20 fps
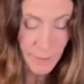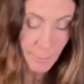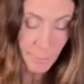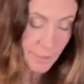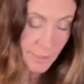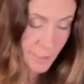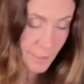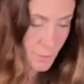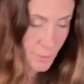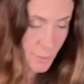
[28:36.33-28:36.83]
I mean,
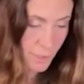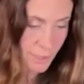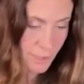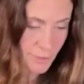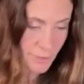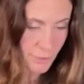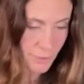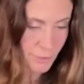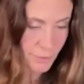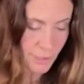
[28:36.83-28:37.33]
that's what I
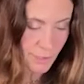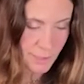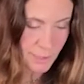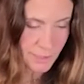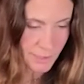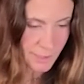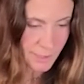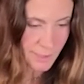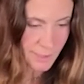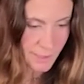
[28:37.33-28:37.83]
do, and
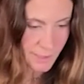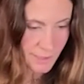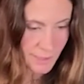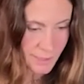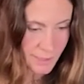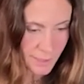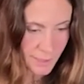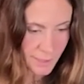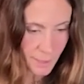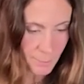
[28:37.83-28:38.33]
then
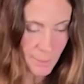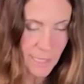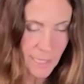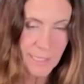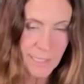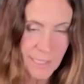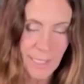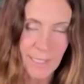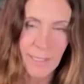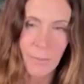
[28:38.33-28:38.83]
come back
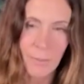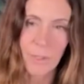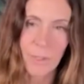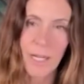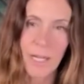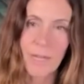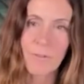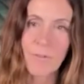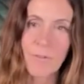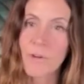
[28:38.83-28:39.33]
at it when I
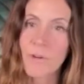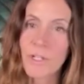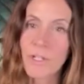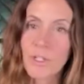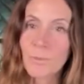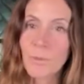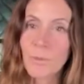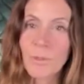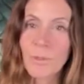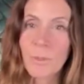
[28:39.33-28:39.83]
have a
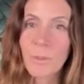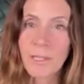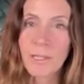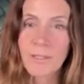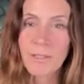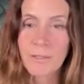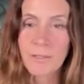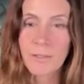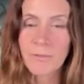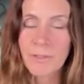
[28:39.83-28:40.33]
fresh
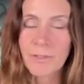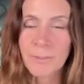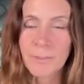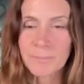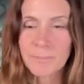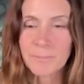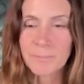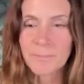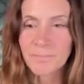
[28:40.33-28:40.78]
perspective, and